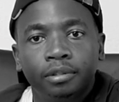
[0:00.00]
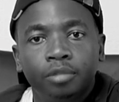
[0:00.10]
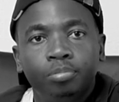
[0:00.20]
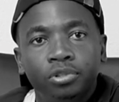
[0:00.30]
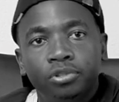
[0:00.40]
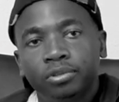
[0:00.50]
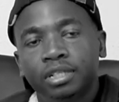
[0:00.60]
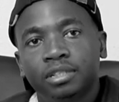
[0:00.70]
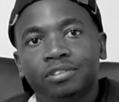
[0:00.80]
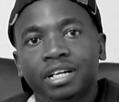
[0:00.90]
it puts you
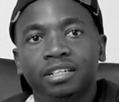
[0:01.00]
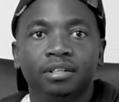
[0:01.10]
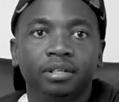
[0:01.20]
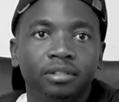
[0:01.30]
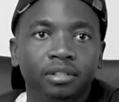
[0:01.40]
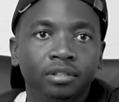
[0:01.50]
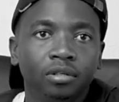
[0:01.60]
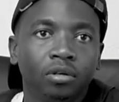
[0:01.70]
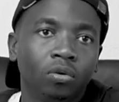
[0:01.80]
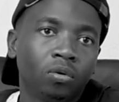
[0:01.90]
in the right direction,
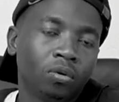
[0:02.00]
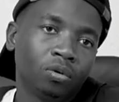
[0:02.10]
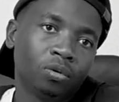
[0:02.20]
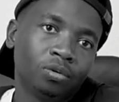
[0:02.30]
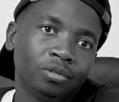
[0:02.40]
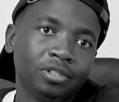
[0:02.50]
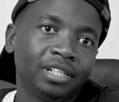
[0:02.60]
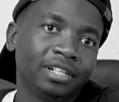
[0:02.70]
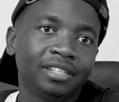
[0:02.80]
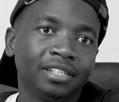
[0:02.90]
or
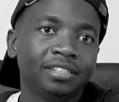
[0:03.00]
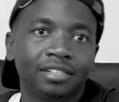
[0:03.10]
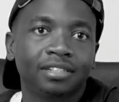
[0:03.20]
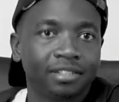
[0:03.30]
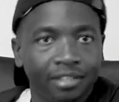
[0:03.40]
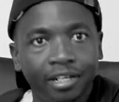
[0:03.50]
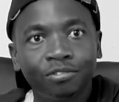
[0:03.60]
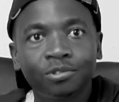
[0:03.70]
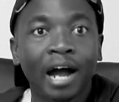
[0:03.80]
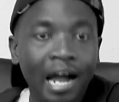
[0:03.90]
certain things just have to